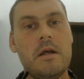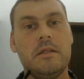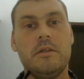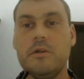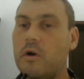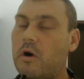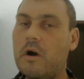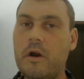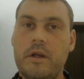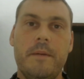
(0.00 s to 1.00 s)
to your
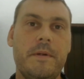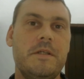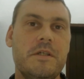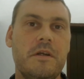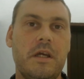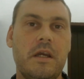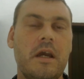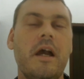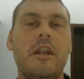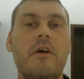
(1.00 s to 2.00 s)
own epic journey,
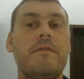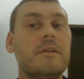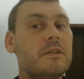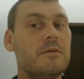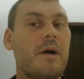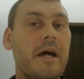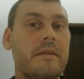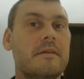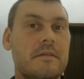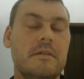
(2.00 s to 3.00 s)
and hopefully to
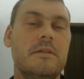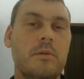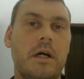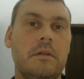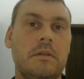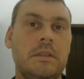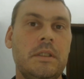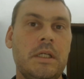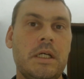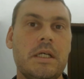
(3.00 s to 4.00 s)
others as well.
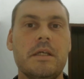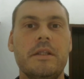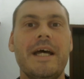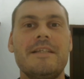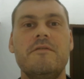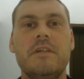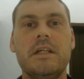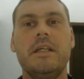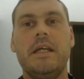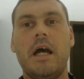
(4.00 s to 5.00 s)
So that's
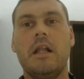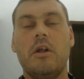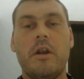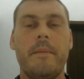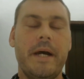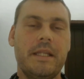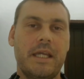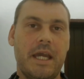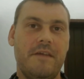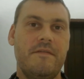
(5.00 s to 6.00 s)
really a lot about the
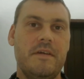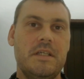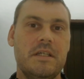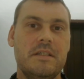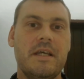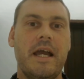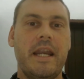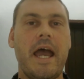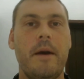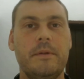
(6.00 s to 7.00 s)
game features and
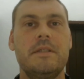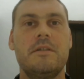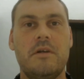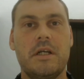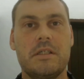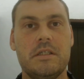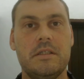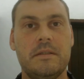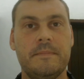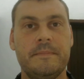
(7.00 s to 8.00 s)
how it's structured.
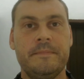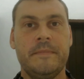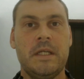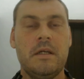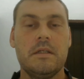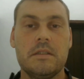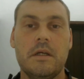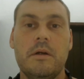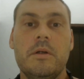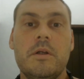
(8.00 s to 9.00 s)

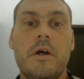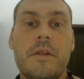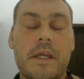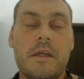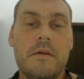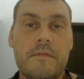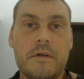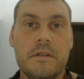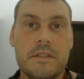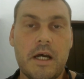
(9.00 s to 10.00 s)
So, thank you for
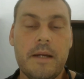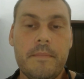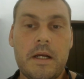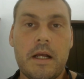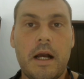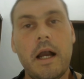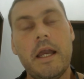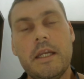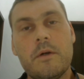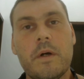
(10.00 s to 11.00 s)
your time.
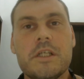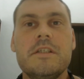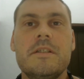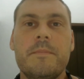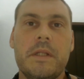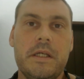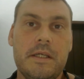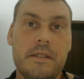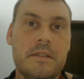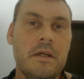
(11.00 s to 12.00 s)
Any questions,
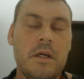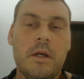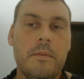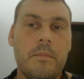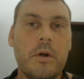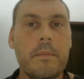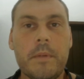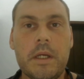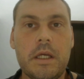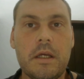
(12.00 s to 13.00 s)
please book a
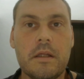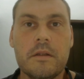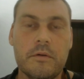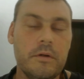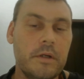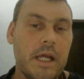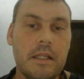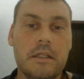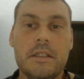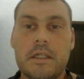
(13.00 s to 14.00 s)
meeting through
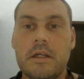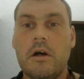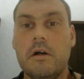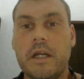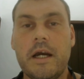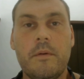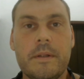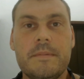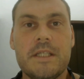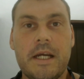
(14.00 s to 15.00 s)
Calendar on our
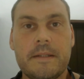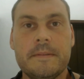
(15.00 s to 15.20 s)
website.